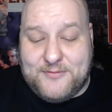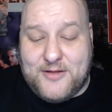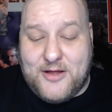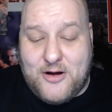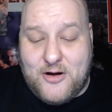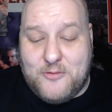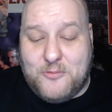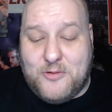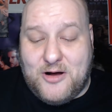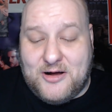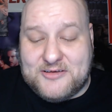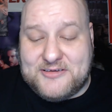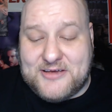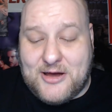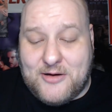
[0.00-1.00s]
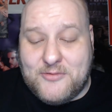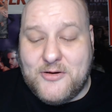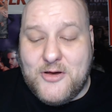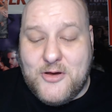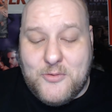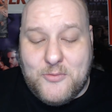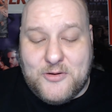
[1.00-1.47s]
Leonard walks out
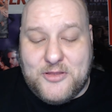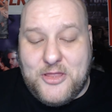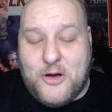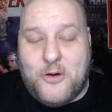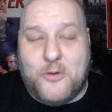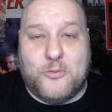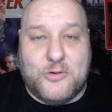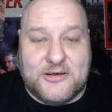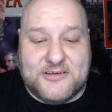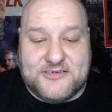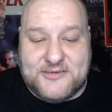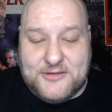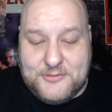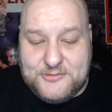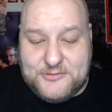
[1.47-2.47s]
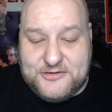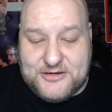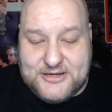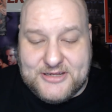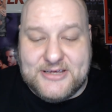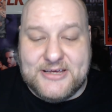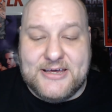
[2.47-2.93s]
with no real
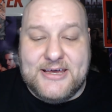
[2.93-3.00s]
solution.